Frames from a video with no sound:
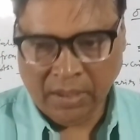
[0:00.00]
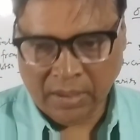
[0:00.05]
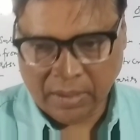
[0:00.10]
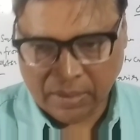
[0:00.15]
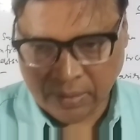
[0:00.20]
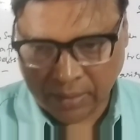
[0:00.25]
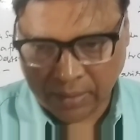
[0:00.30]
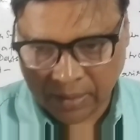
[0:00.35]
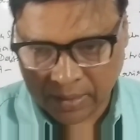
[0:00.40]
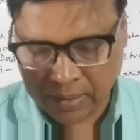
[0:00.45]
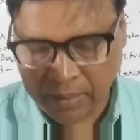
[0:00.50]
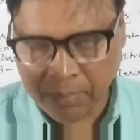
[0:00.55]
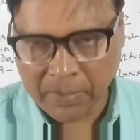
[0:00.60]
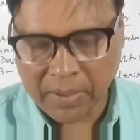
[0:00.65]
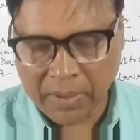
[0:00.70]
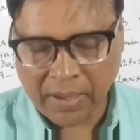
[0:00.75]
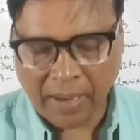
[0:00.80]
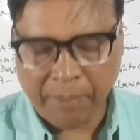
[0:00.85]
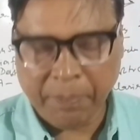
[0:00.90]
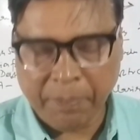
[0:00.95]

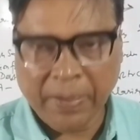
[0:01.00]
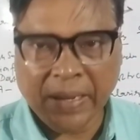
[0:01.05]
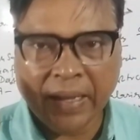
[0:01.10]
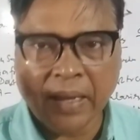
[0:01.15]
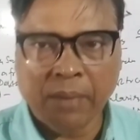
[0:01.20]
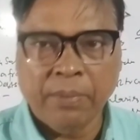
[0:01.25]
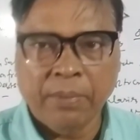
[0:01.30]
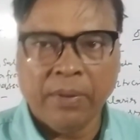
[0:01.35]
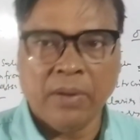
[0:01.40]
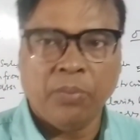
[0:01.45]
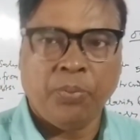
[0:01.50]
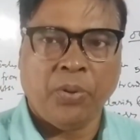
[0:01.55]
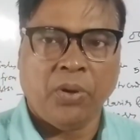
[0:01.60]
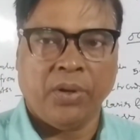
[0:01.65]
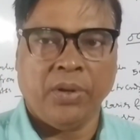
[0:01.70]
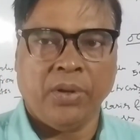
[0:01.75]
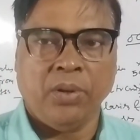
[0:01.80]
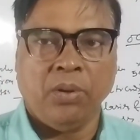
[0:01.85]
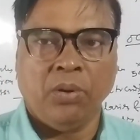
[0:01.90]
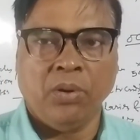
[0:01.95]
applicable
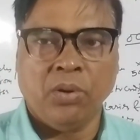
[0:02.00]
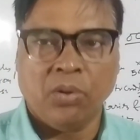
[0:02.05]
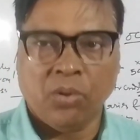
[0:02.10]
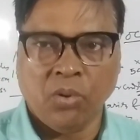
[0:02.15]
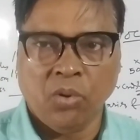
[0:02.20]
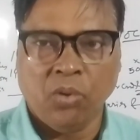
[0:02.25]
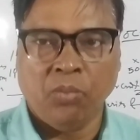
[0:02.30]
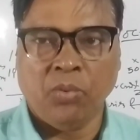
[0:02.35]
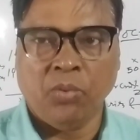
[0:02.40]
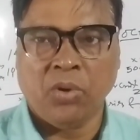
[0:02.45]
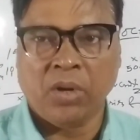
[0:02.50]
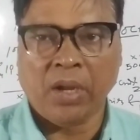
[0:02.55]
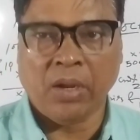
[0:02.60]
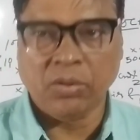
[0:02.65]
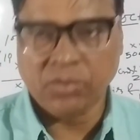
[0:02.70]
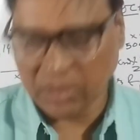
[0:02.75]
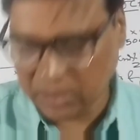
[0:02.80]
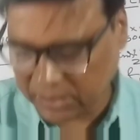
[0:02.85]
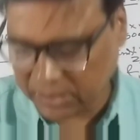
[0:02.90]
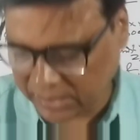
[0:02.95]
for your home or
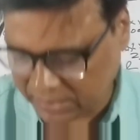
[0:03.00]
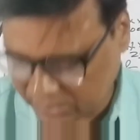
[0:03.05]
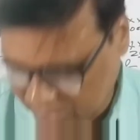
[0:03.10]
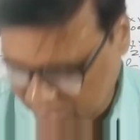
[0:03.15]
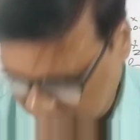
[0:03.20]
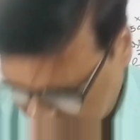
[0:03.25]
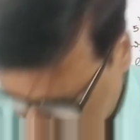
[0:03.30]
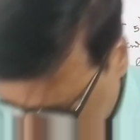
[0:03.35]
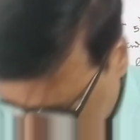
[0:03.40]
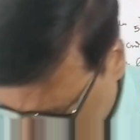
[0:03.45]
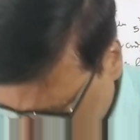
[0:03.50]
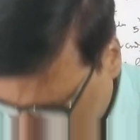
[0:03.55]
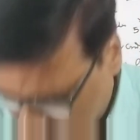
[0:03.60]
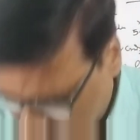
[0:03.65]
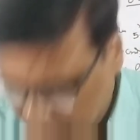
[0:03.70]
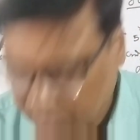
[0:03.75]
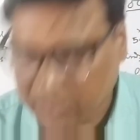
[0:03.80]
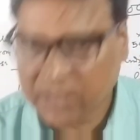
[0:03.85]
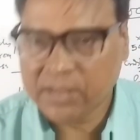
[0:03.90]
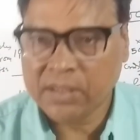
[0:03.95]
household cases,
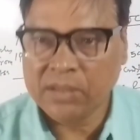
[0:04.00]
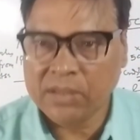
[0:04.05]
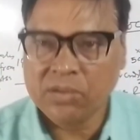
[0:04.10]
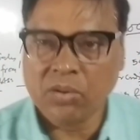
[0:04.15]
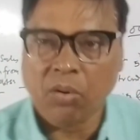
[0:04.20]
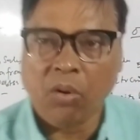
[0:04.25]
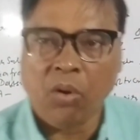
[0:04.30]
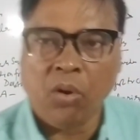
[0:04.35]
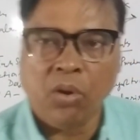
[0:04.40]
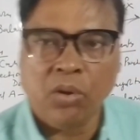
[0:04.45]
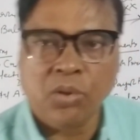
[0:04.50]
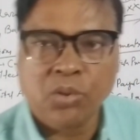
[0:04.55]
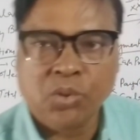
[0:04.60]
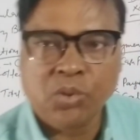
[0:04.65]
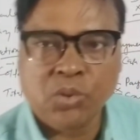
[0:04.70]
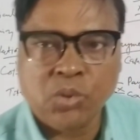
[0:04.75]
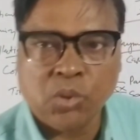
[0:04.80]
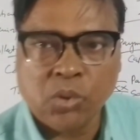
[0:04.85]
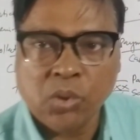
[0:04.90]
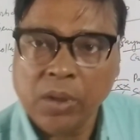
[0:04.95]
this is
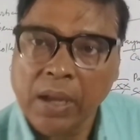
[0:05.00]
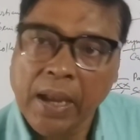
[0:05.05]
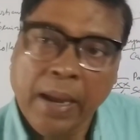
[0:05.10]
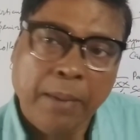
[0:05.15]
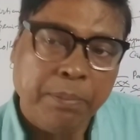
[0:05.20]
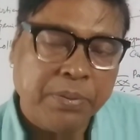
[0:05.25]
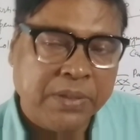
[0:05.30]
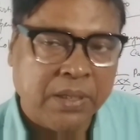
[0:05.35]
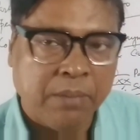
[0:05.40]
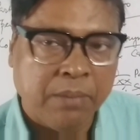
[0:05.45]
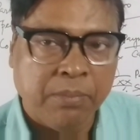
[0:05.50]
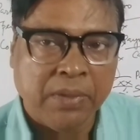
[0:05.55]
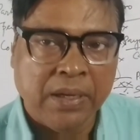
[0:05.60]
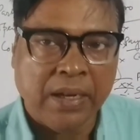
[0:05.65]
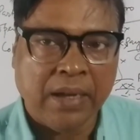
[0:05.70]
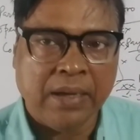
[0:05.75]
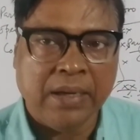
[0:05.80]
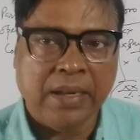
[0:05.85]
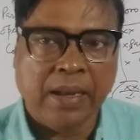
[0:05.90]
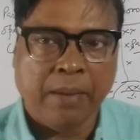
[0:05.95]
also
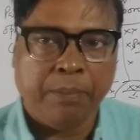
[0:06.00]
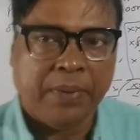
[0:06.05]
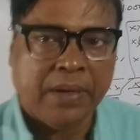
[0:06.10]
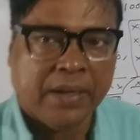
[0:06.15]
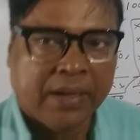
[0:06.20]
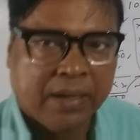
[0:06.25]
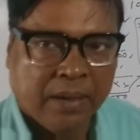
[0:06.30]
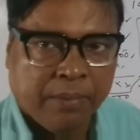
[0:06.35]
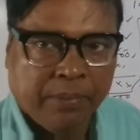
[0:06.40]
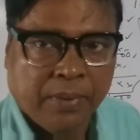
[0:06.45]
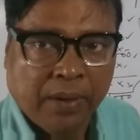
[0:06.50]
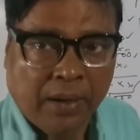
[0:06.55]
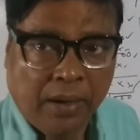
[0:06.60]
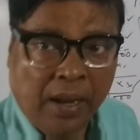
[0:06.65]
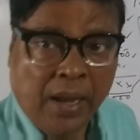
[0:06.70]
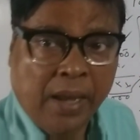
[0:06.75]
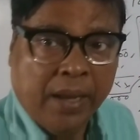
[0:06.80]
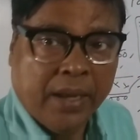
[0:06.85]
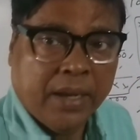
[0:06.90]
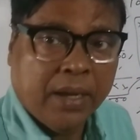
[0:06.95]
similarly applicable
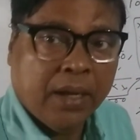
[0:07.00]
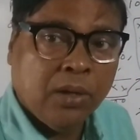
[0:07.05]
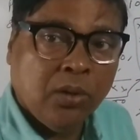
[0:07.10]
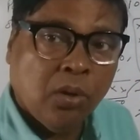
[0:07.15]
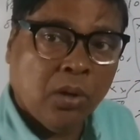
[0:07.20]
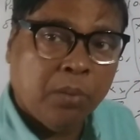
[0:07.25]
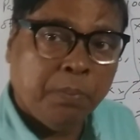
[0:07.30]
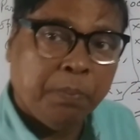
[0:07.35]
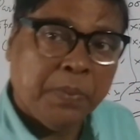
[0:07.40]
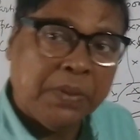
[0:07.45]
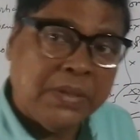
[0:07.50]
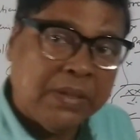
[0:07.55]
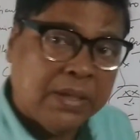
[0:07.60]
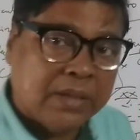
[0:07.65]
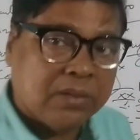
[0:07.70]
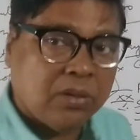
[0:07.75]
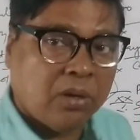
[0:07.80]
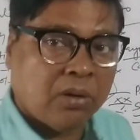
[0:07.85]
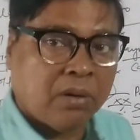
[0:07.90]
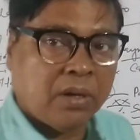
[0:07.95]
in your
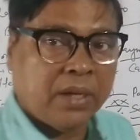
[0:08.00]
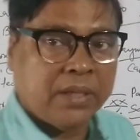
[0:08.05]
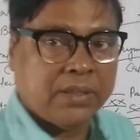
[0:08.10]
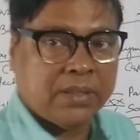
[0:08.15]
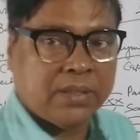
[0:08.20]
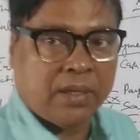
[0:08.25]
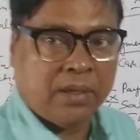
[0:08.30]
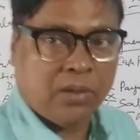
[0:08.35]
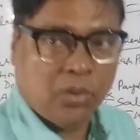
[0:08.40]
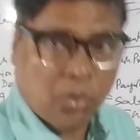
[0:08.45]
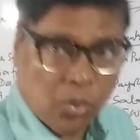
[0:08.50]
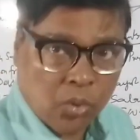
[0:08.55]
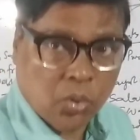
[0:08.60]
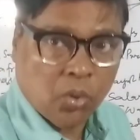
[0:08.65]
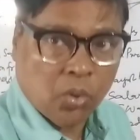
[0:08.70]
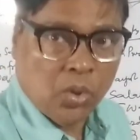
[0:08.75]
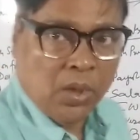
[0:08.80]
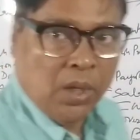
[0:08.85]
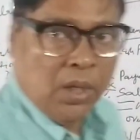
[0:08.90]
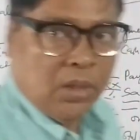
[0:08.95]
business organization
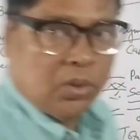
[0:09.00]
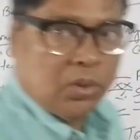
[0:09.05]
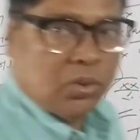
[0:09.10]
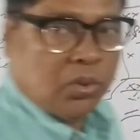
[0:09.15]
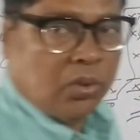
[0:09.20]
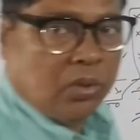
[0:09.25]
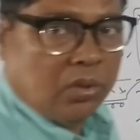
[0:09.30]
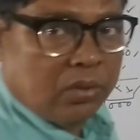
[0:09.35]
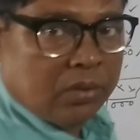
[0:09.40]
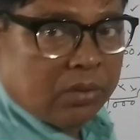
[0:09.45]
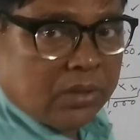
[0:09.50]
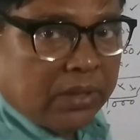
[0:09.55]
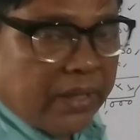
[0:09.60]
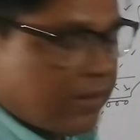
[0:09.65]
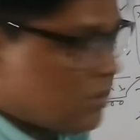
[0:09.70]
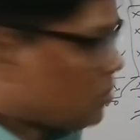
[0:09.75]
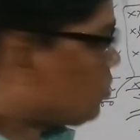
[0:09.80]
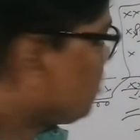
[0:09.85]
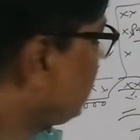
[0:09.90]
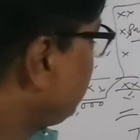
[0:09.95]
too. So
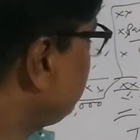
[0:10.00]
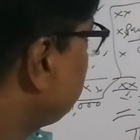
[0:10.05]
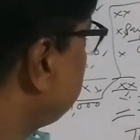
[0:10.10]
that's why